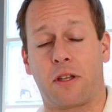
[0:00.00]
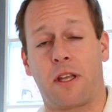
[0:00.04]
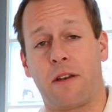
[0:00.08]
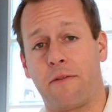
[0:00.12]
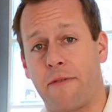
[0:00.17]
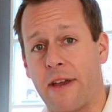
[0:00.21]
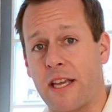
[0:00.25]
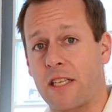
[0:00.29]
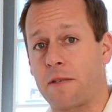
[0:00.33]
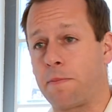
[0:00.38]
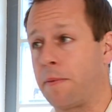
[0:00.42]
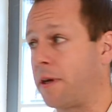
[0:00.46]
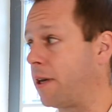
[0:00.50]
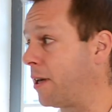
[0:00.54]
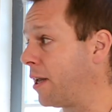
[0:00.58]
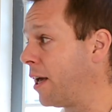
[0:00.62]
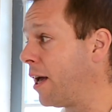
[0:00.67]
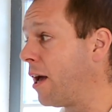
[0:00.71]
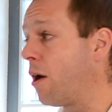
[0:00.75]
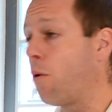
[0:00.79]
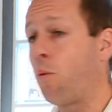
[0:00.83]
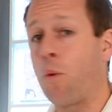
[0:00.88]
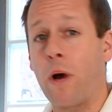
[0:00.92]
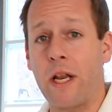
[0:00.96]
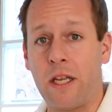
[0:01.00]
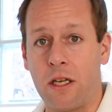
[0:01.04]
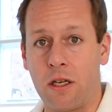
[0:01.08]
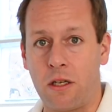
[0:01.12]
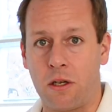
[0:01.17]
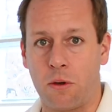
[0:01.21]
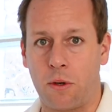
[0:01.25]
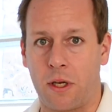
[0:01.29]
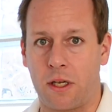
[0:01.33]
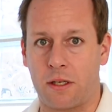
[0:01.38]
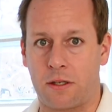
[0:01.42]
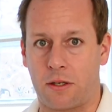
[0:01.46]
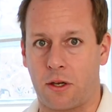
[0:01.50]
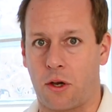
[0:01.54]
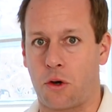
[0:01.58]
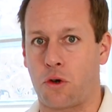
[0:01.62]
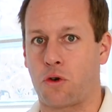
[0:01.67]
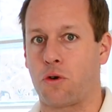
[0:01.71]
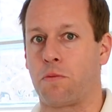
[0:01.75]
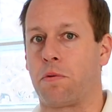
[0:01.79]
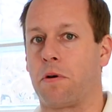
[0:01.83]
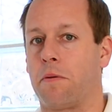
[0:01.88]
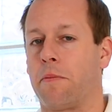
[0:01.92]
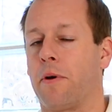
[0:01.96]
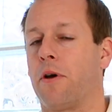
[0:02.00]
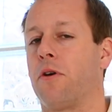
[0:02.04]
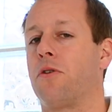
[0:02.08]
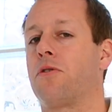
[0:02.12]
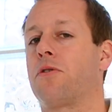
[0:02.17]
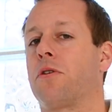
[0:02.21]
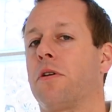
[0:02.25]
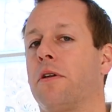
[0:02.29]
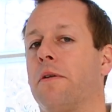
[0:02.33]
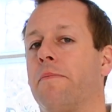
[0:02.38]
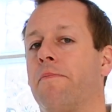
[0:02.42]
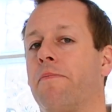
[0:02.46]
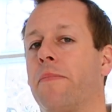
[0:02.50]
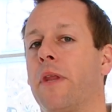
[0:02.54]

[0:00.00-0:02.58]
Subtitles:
investment when you're doing social promotion.